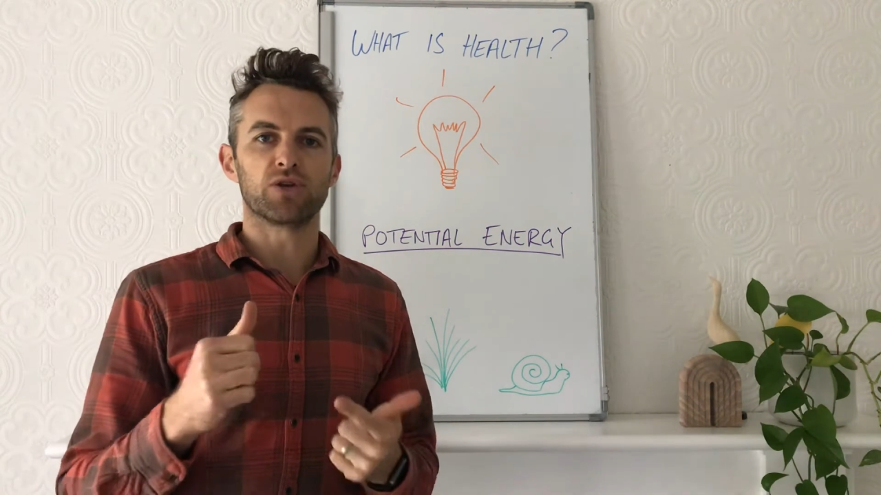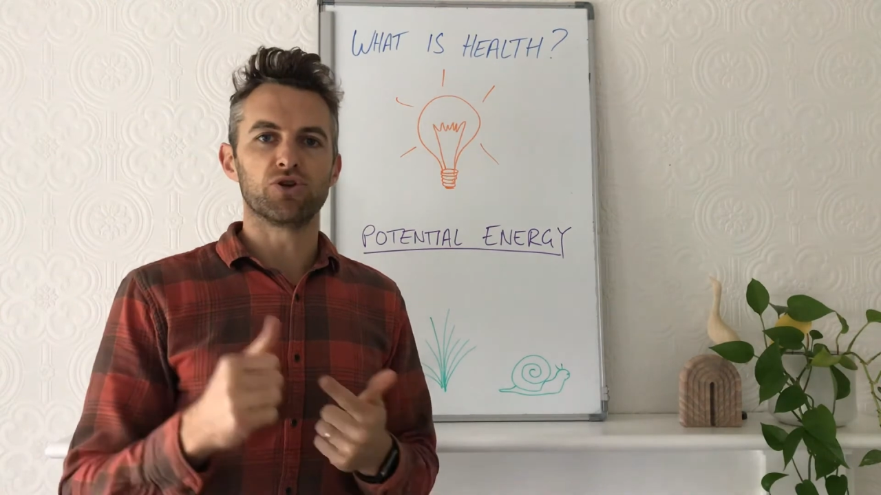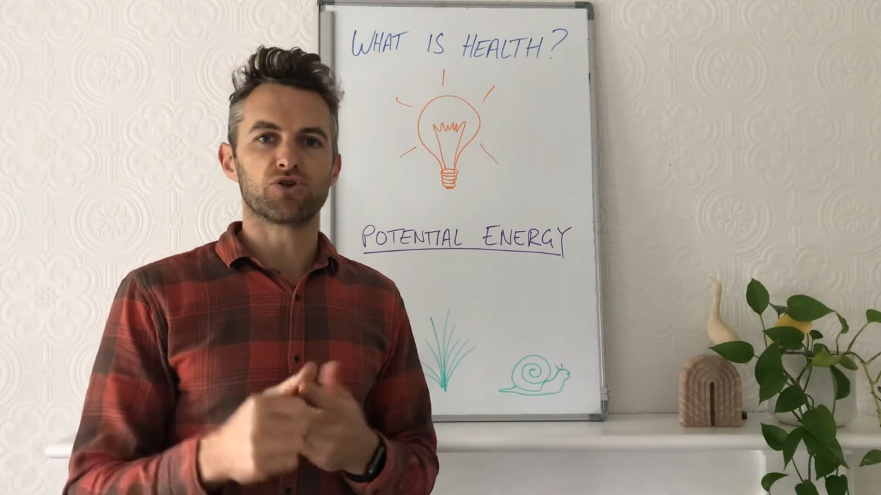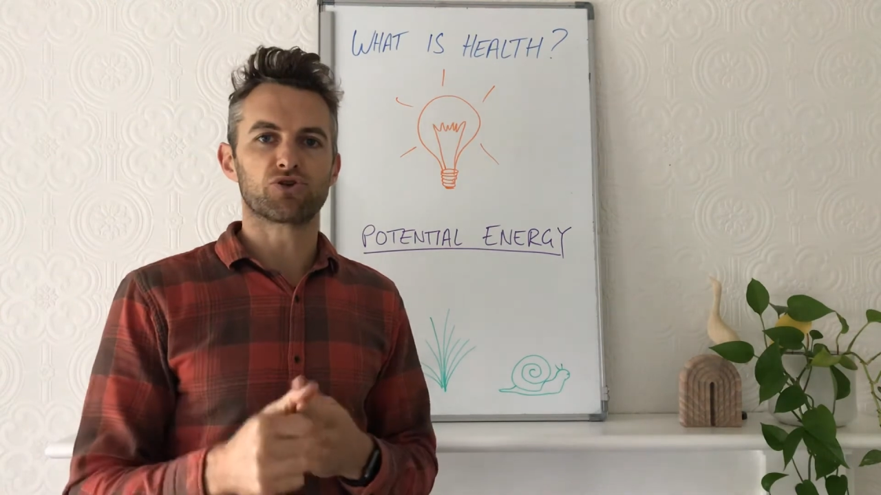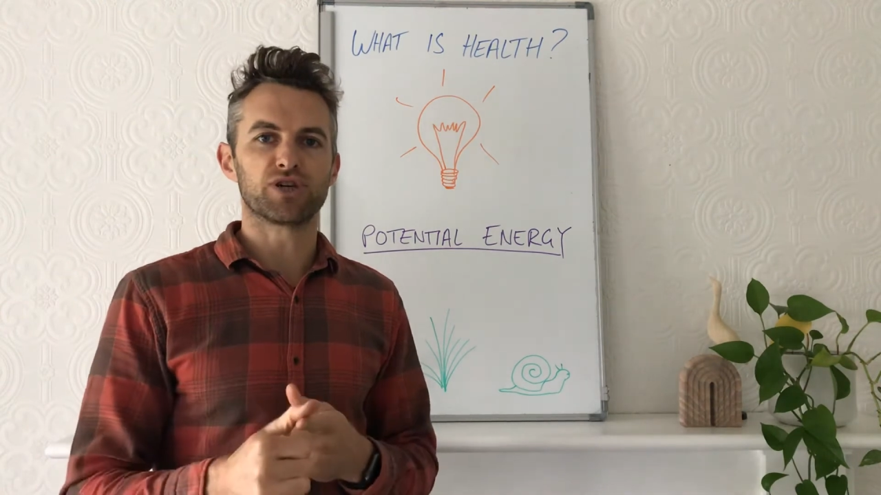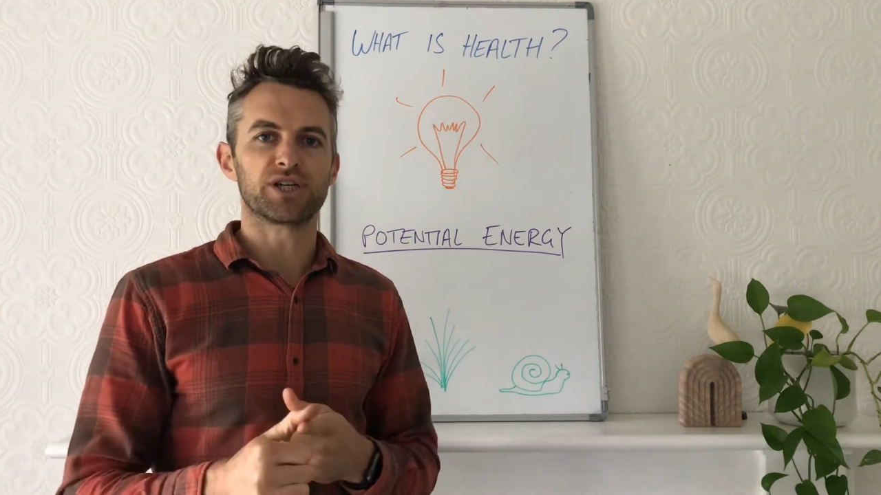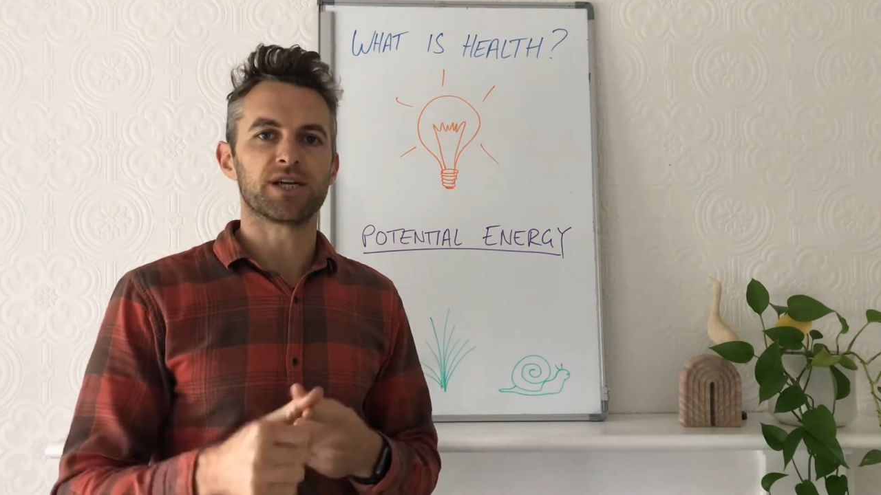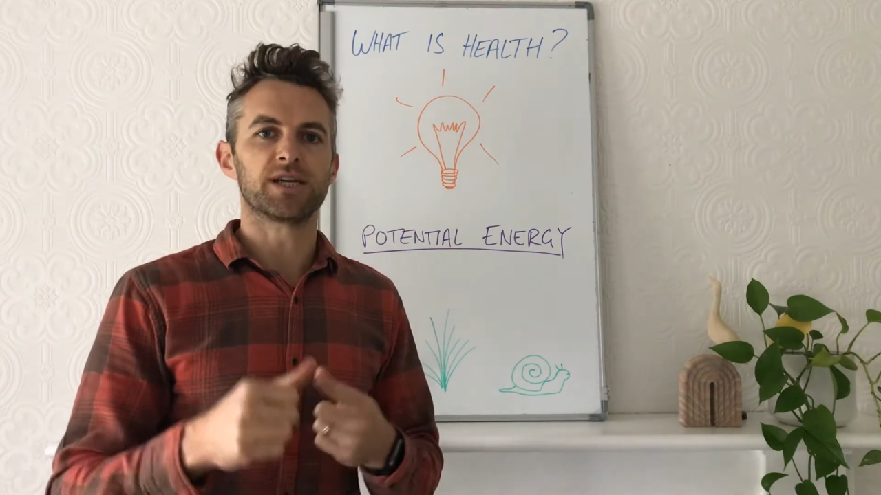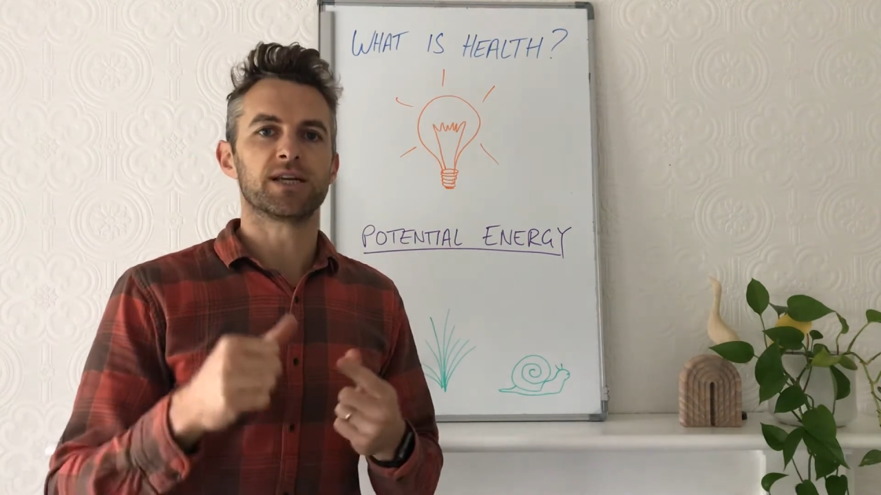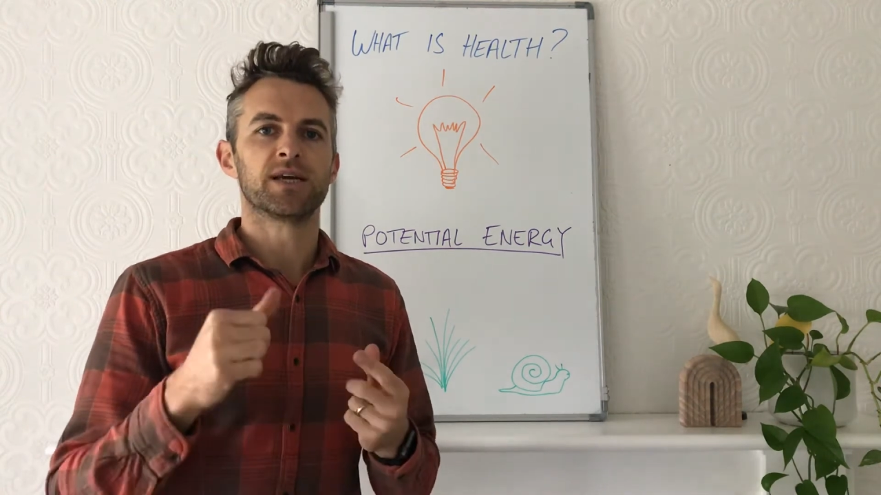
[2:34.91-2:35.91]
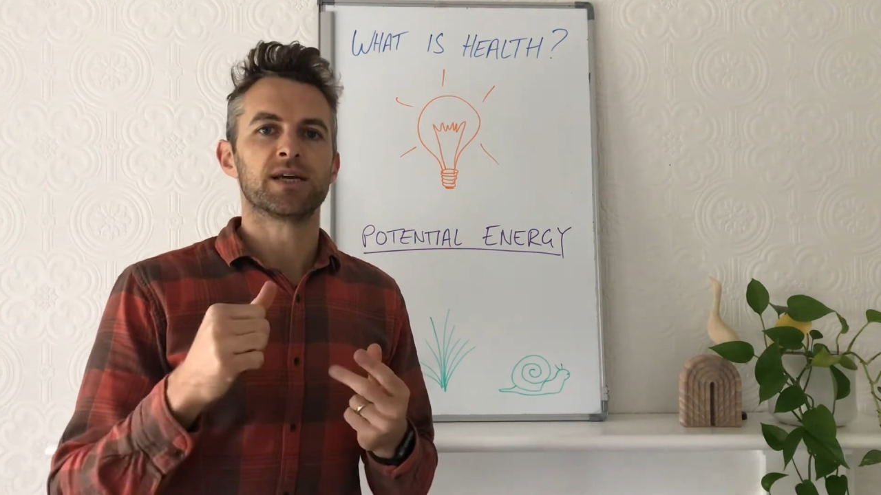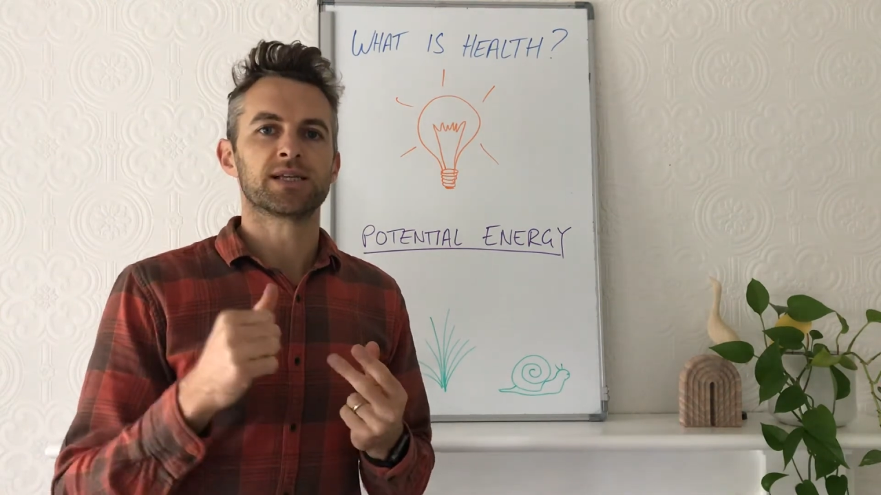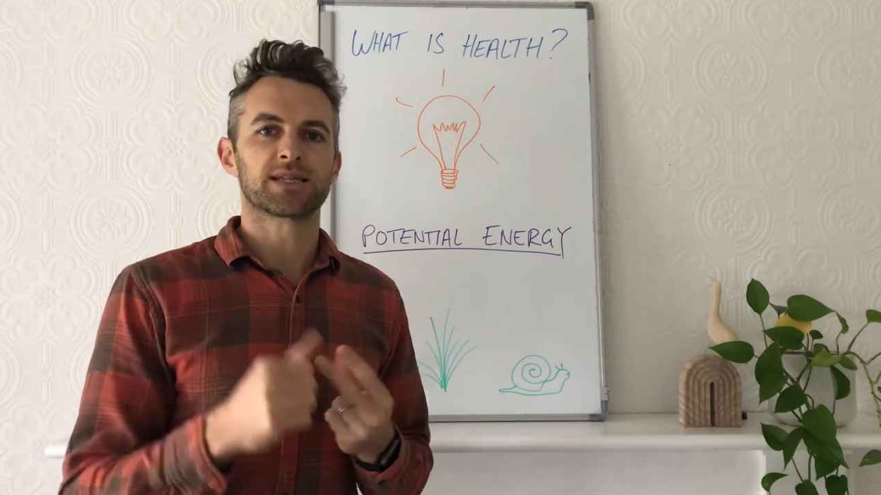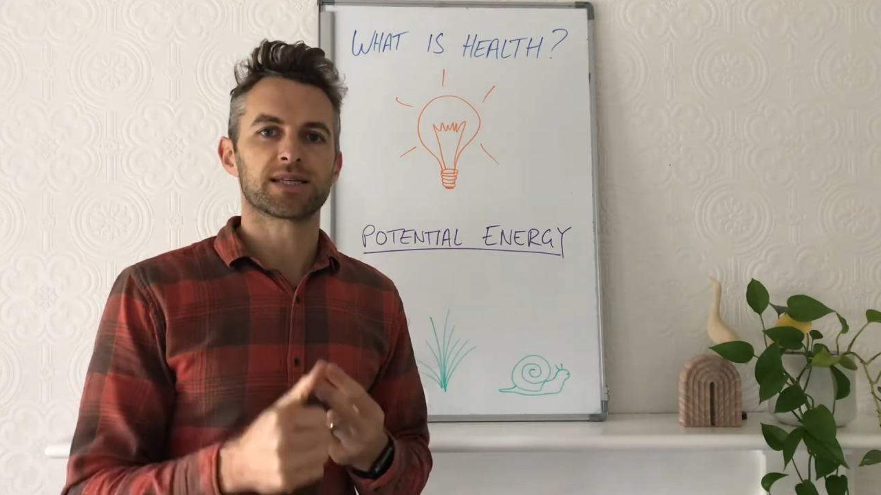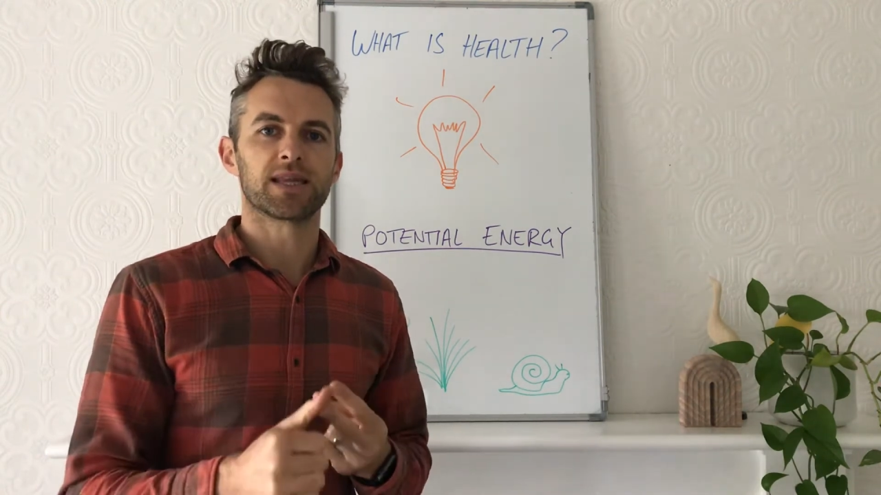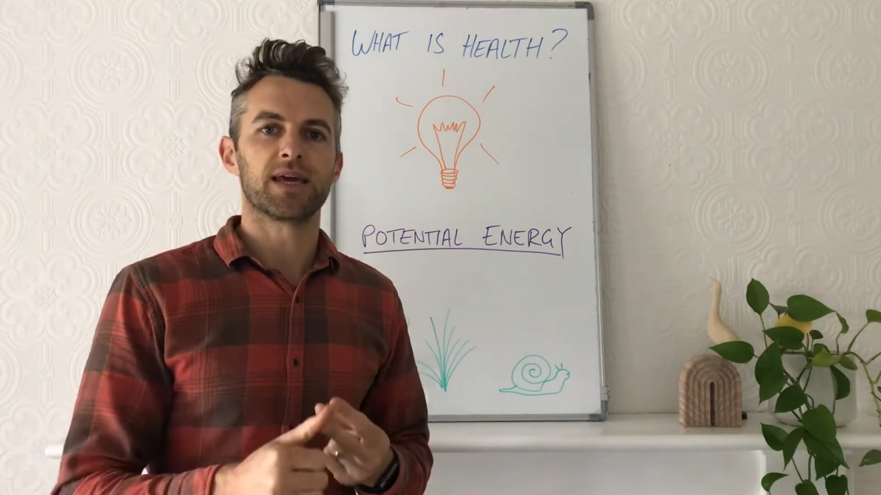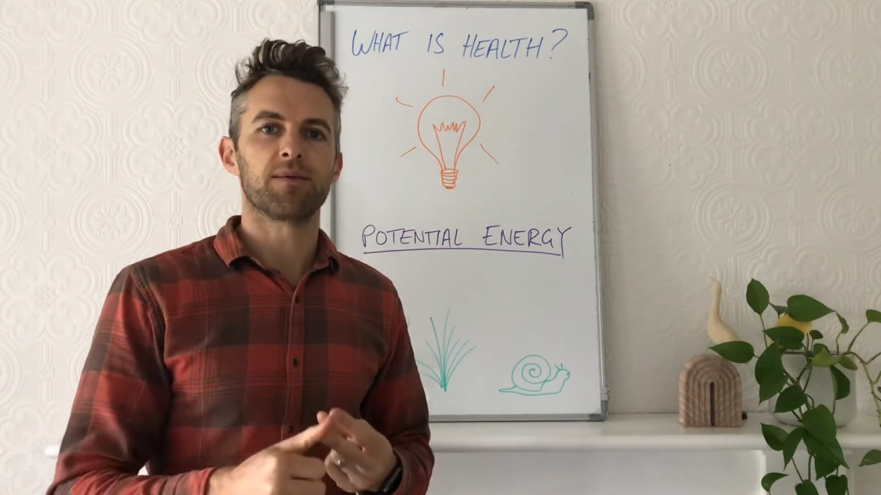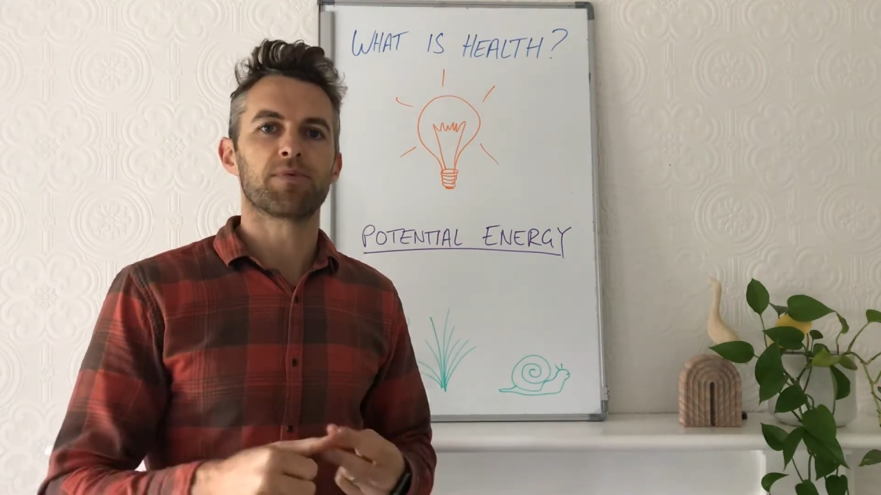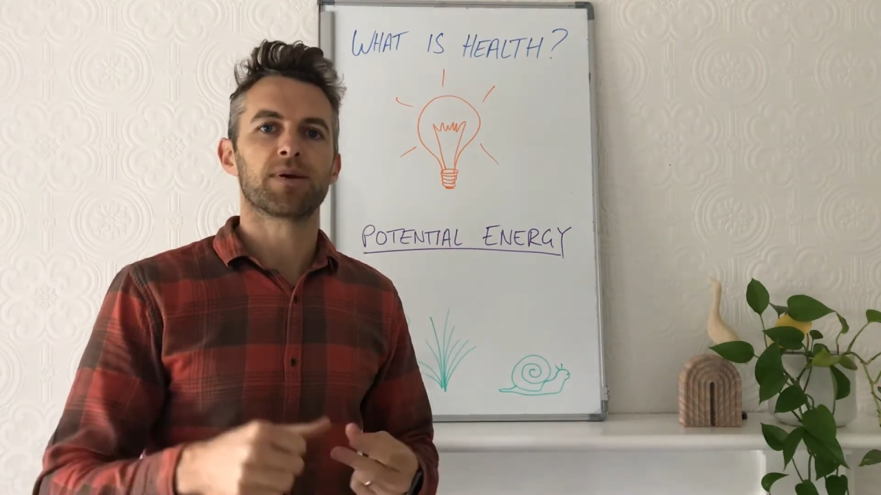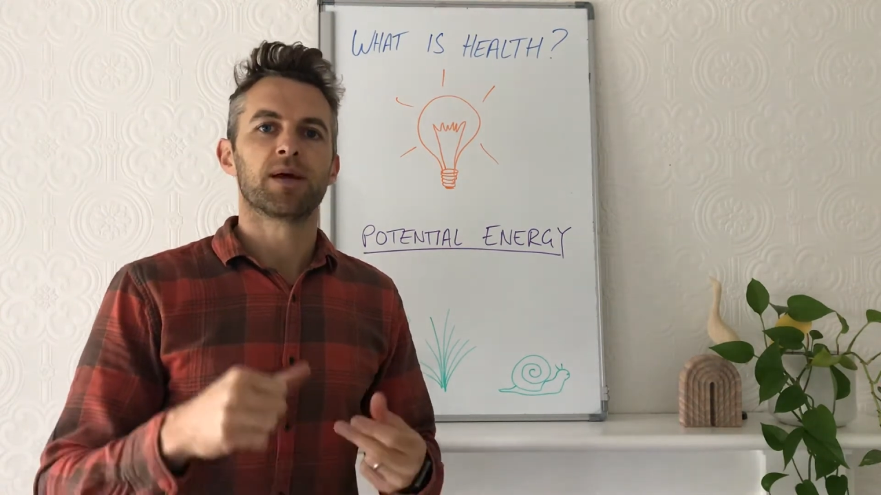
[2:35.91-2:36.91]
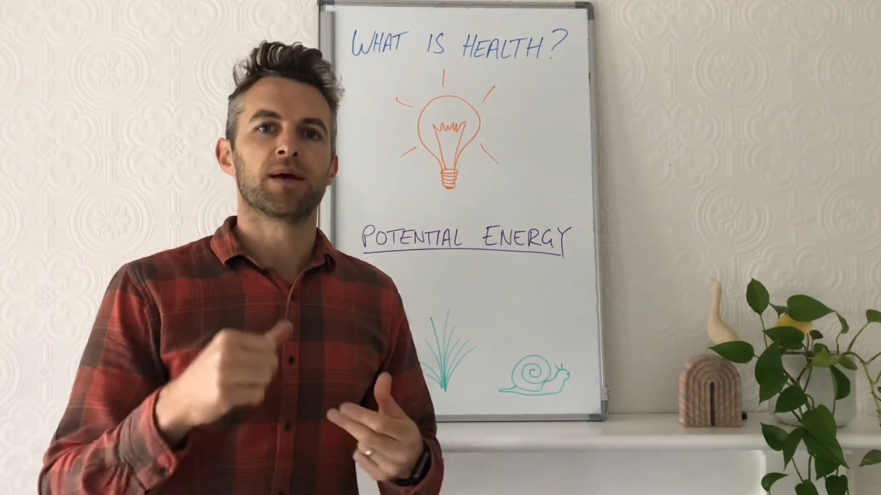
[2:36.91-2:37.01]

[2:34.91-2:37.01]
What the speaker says: nutrition, sleep,